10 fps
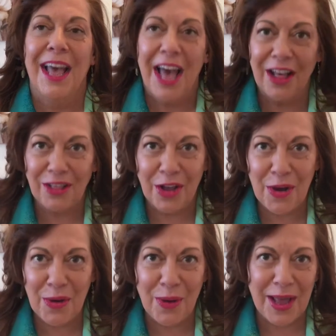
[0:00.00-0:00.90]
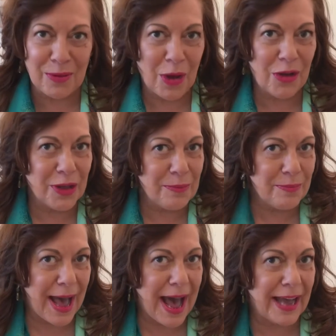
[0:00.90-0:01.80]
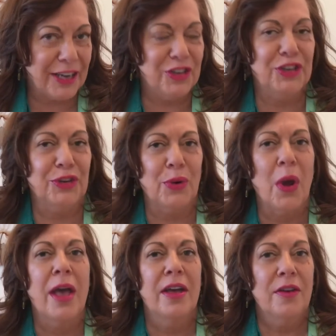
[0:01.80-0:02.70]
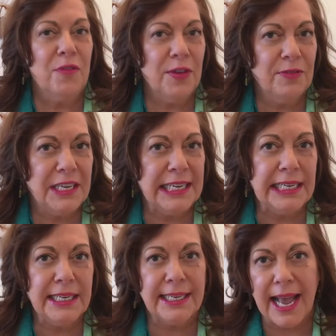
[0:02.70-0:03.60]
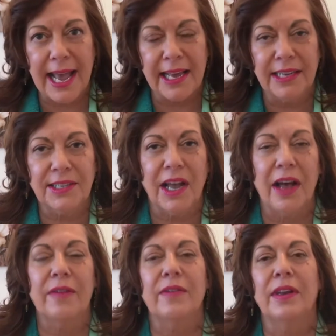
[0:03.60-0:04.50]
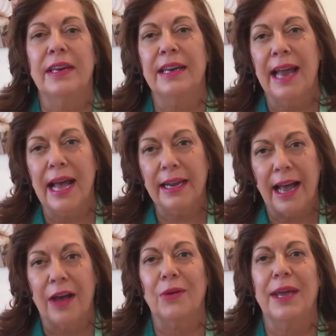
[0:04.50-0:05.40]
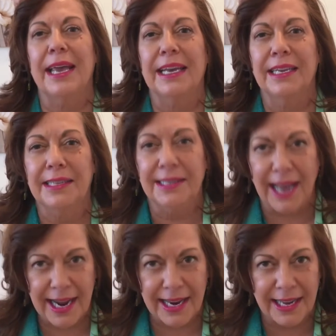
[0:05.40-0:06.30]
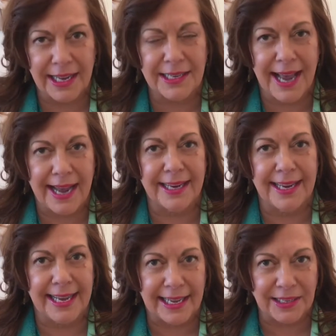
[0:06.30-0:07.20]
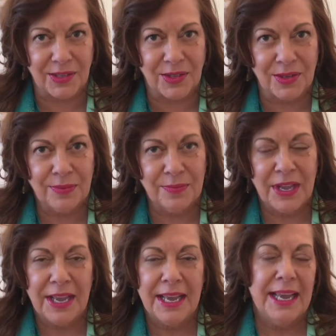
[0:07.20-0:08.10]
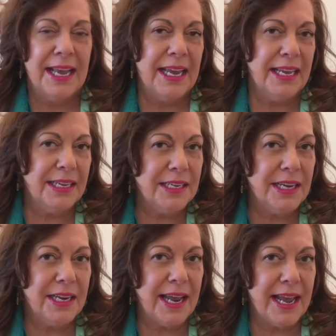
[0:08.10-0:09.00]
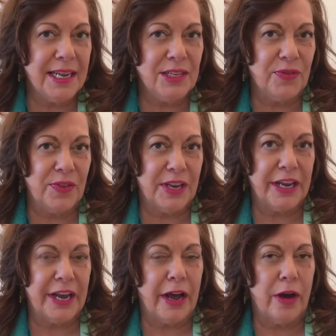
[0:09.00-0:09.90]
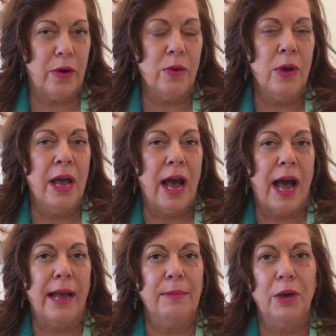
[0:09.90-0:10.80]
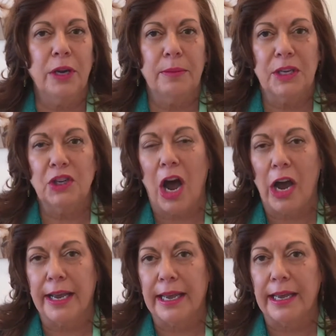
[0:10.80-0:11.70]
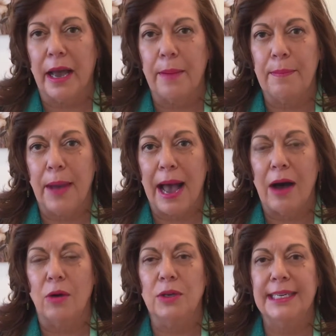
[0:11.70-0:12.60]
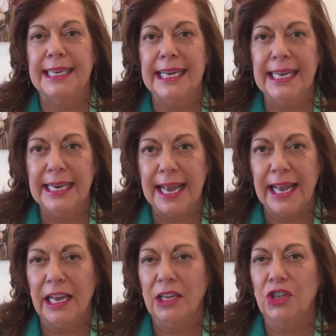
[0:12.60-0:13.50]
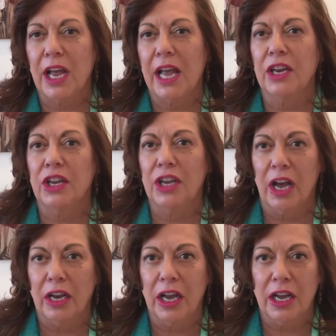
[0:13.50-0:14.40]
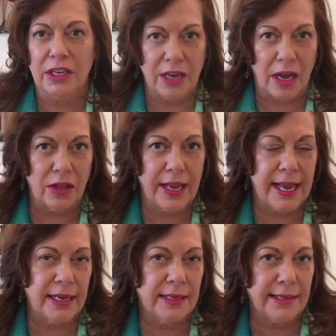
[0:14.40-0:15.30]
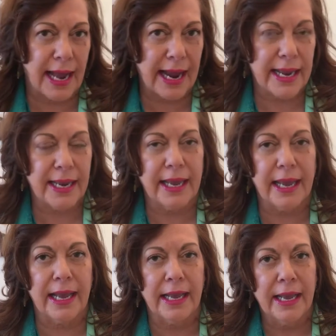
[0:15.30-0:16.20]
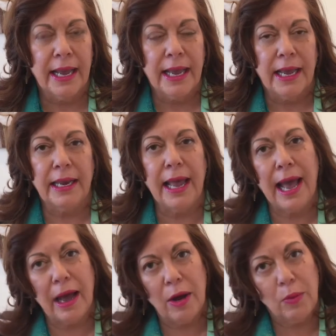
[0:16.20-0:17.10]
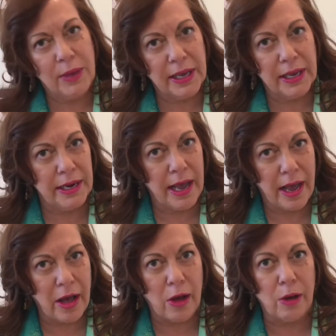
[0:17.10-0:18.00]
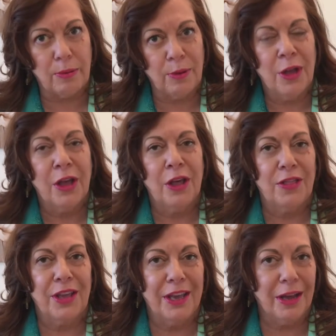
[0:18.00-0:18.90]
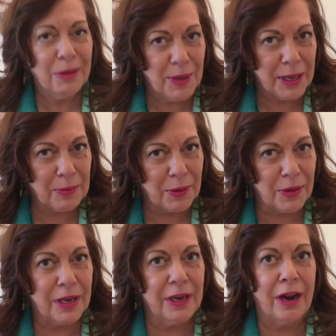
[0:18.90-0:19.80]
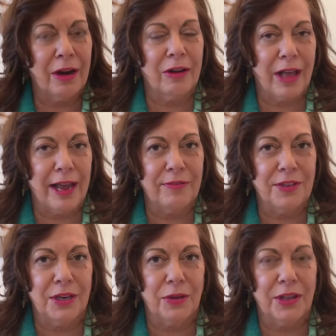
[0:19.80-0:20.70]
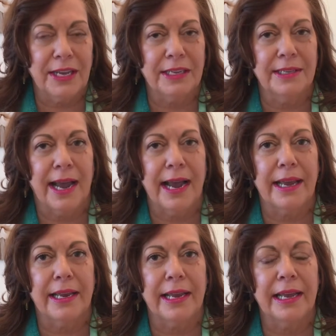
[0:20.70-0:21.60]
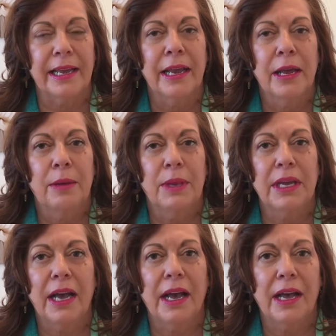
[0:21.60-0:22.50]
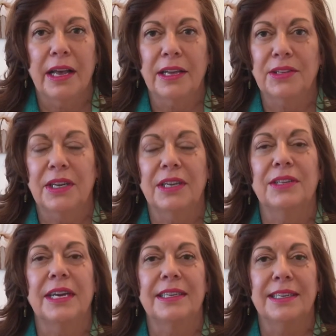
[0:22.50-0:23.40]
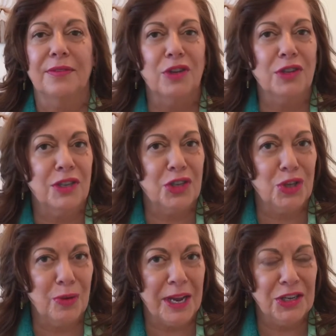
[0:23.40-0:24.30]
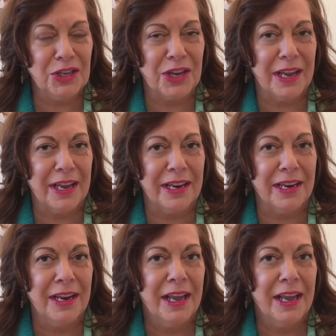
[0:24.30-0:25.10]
Hello and welcome back to 15 days of knockout anxiety techniques. In today's video, I'm going to be talking about teenage and young adult anxiety and how we can help the young people in our life deal with anxiety, because it is a different situation